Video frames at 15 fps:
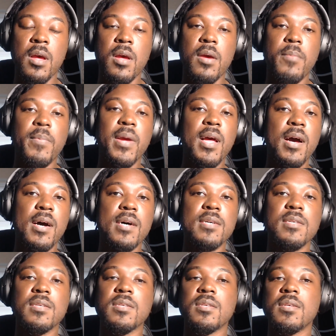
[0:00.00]

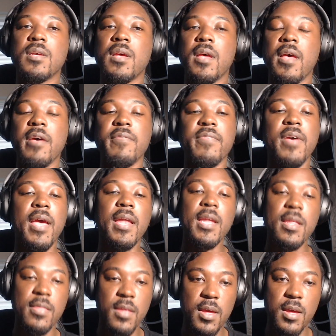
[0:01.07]
Because if
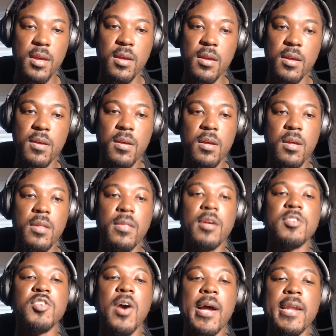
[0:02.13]
anything, they're
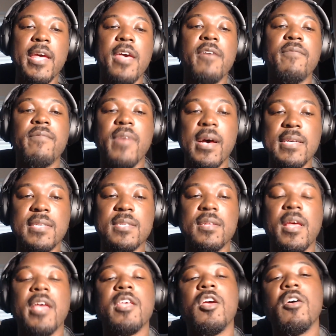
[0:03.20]
trying to invest
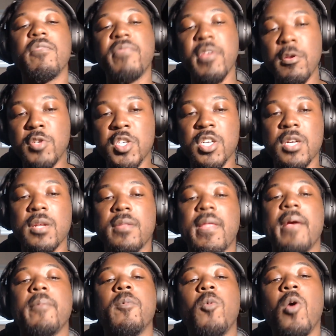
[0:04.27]
in your future.
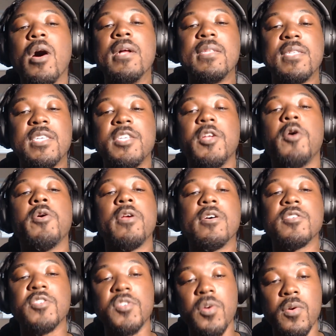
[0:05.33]
They want to know your
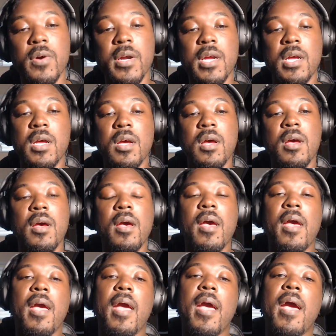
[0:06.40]
story.
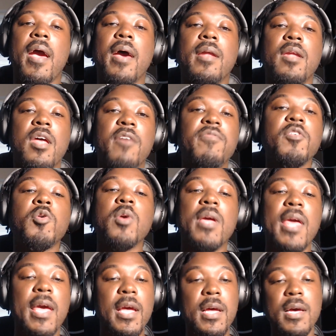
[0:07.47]
And if you can
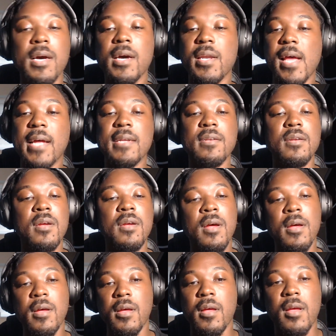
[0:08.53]
get good at
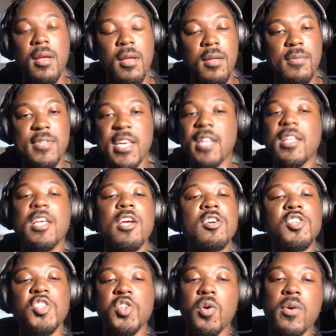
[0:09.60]
telling your
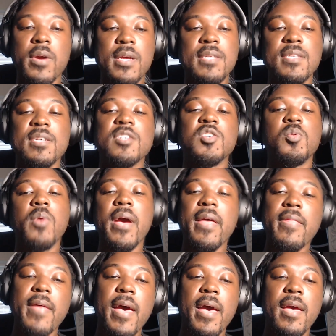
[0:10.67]
story in such a way
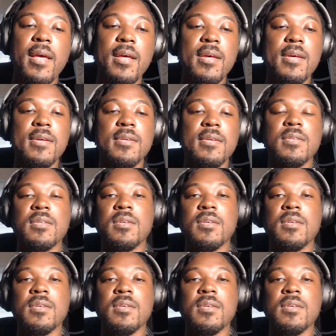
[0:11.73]
that is